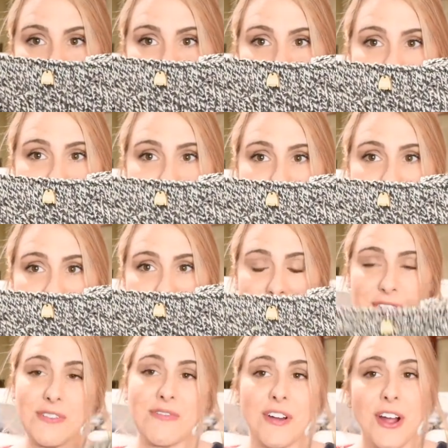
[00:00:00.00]
that's what I have
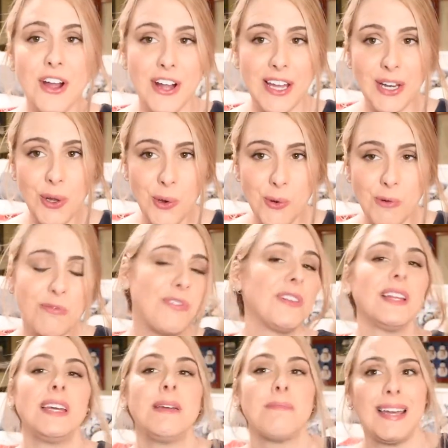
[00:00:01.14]
so far, and
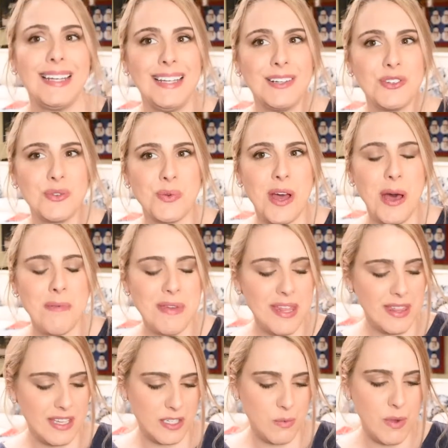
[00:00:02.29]
hopefully my needles will come in
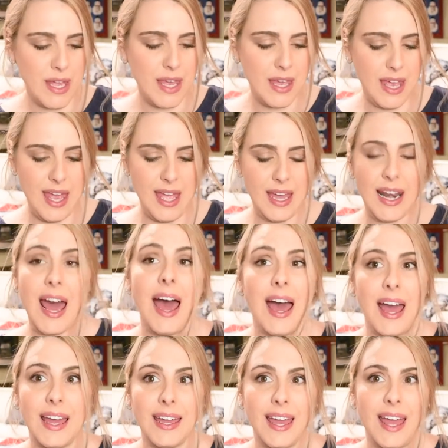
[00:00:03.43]
this week and
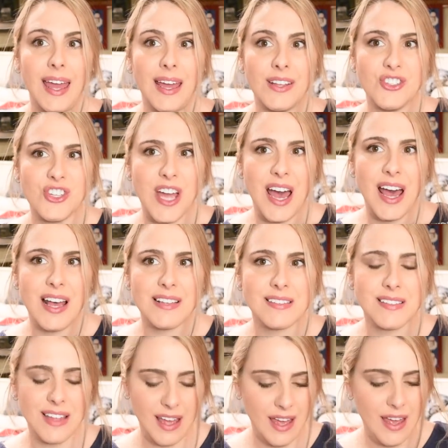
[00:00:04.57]
I can just